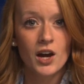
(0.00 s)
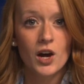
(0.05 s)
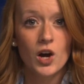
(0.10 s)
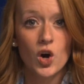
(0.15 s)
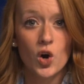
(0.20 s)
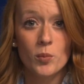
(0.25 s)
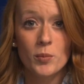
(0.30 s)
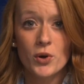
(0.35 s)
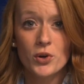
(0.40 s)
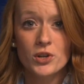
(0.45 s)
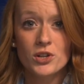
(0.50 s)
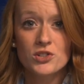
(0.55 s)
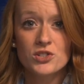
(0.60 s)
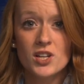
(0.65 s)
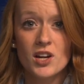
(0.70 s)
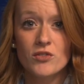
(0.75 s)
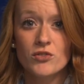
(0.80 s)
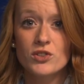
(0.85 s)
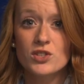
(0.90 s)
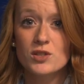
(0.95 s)
Homeowners
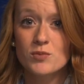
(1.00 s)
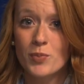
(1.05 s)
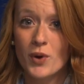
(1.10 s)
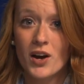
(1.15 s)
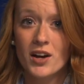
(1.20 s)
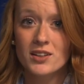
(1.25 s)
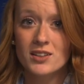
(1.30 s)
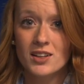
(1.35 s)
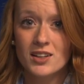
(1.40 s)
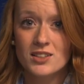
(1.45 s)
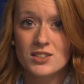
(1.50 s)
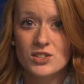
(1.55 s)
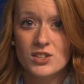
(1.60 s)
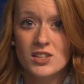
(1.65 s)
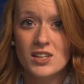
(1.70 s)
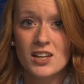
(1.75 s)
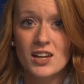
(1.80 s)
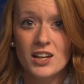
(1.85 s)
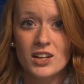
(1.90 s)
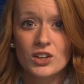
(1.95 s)
have responded to
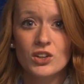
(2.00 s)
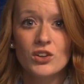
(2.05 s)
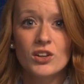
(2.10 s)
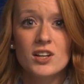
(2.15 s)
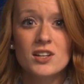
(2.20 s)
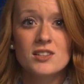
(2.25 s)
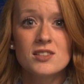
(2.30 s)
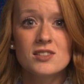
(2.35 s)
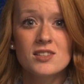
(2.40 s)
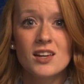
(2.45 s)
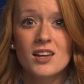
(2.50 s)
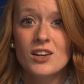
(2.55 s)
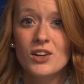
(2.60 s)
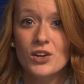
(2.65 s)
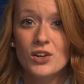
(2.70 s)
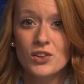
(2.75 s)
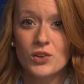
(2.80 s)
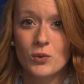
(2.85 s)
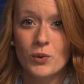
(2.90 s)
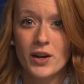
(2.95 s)
the increase in
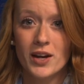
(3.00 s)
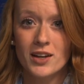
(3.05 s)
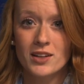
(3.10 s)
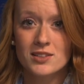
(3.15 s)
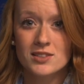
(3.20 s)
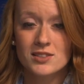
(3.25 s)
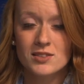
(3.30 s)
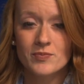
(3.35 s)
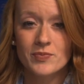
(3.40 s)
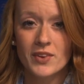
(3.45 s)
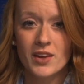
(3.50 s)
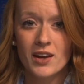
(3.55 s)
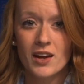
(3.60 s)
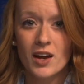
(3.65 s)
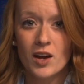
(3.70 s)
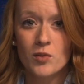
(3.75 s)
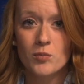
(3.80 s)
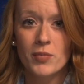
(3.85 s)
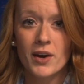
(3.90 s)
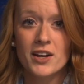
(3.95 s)
earthquakes
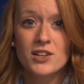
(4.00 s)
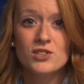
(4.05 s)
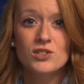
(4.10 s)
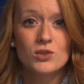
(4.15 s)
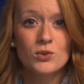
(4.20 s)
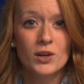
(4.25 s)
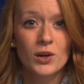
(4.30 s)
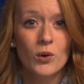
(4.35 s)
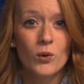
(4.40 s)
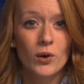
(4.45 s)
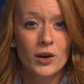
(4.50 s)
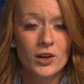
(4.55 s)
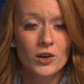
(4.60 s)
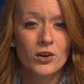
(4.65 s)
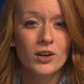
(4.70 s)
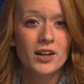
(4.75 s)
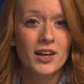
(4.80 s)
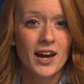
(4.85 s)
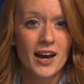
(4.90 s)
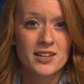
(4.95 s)
by suing oil
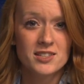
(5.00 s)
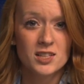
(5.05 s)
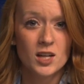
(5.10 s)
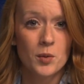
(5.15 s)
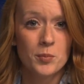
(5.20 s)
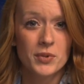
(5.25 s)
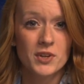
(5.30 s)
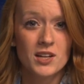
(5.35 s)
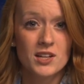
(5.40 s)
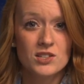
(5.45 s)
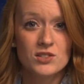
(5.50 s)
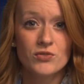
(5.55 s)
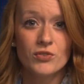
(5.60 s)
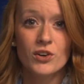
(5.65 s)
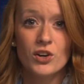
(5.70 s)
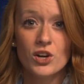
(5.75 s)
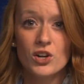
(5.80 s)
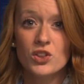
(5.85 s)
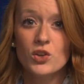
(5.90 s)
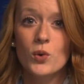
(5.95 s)
and gas companies for
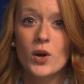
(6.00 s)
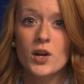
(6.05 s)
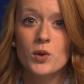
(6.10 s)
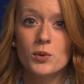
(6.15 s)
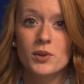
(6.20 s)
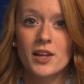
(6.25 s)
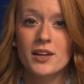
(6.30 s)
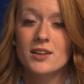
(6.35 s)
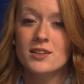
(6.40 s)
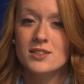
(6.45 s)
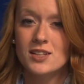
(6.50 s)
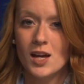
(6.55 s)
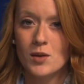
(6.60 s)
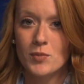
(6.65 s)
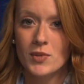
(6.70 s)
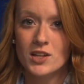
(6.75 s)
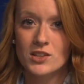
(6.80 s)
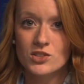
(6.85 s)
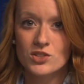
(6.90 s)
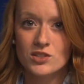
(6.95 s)
earthquake-related
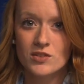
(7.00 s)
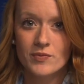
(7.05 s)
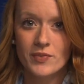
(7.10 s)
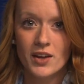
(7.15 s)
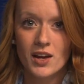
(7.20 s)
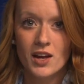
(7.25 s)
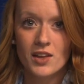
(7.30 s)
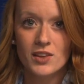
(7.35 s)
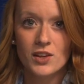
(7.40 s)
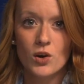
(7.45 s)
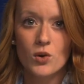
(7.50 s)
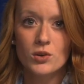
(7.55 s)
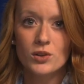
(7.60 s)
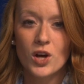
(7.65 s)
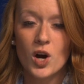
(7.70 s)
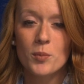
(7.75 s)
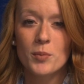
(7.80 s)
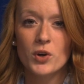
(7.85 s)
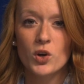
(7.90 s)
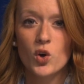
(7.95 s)
damage. The
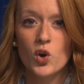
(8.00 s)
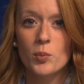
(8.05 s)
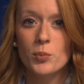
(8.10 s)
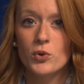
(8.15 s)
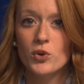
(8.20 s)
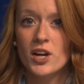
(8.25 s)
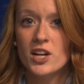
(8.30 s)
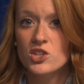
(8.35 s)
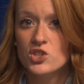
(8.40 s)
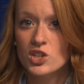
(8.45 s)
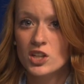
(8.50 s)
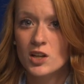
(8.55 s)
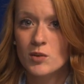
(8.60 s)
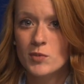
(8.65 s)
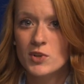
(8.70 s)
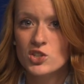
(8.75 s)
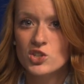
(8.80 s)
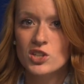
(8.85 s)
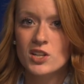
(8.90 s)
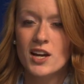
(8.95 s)
Oklahoma Corporation
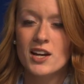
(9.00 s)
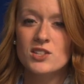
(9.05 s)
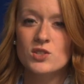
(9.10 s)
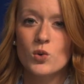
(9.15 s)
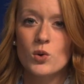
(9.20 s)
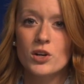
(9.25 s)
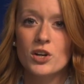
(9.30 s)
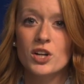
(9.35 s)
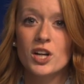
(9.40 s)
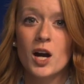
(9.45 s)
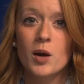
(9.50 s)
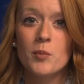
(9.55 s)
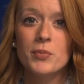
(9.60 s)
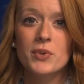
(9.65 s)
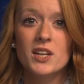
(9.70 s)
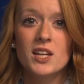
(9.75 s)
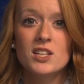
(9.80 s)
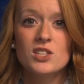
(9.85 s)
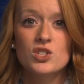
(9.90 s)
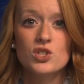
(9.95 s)
Commission has ordered
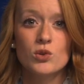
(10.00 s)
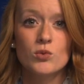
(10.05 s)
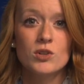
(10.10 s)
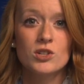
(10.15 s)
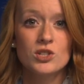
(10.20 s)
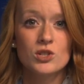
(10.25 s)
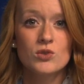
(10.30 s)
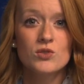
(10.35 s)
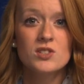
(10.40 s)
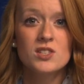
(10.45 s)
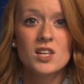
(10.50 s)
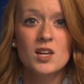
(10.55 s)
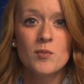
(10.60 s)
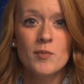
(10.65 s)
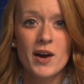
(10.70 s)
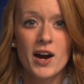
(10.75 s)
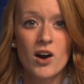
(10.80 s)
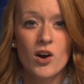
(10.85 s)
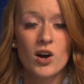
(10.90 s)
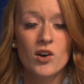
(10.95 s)
companies to reduce the
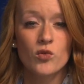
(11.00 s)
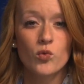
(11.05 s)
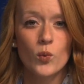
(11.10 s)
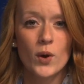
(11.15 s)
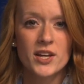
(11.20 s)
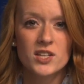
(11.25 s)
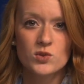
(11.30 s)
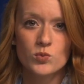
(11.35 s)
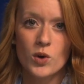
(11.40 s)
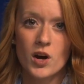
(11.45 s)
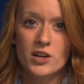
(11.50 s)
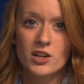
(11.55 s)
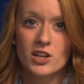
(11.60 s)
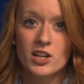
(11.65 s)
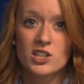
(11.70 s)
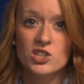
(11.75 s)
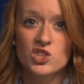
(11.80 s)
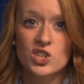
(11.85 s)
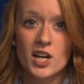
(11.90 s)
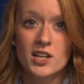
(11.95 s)
amount of wastewater
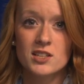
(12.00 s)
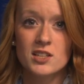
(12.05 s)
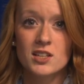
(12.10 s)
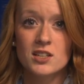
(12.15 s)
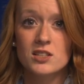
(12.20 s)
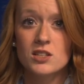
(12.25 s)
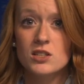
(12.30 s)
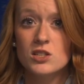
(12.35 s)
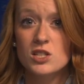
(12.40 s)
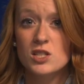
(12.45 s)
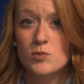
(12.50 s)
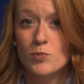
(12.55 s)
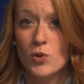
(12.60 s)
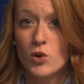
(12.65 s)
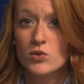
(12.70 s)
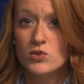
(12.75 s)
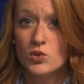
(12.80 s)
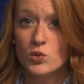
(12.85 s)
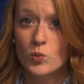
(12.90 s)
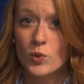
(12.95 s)
injected into
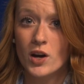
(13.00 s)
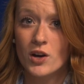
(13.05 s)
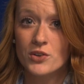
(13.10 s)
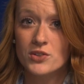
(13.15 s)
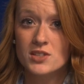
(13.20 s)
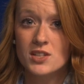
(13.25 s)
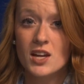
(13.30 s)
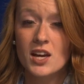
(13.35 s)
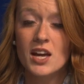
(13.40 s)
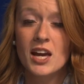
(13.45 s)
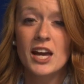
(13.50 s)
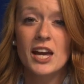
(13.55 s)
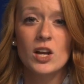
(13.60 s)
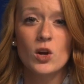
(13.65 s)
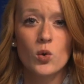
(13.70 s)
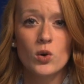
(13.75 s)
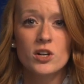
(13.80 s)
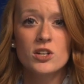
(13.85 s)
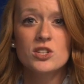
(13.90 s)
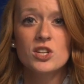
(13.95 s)
disposal wells in
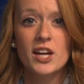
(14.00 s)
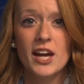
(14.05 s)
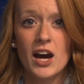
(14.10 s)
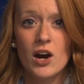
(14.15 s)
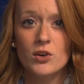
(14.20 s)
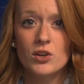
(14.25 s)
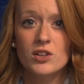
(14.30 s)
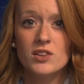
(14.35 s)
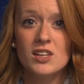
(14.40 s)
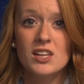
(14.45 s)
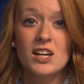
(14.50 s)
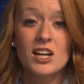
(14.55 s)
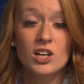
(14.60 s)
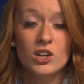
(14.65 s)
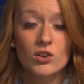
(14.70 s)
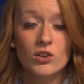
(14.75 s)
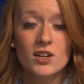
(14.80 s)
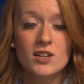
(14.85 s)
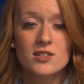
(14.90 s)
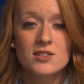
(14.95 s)
order to counter the
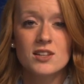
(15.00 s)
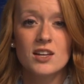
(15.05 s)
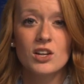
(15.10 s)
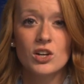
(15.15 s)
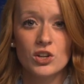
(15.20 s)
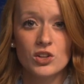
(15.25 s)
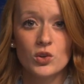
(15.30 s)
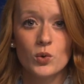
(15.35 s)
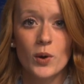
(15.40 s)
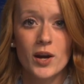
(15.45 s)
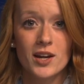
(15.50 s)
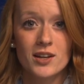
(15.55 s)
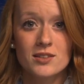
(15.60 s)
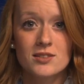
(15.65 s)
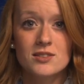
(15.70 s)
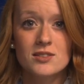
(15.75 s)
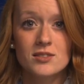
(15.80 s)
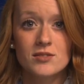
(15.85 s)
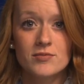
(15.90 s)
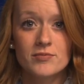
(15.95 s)
increase in
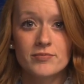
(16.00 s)
earthquakes.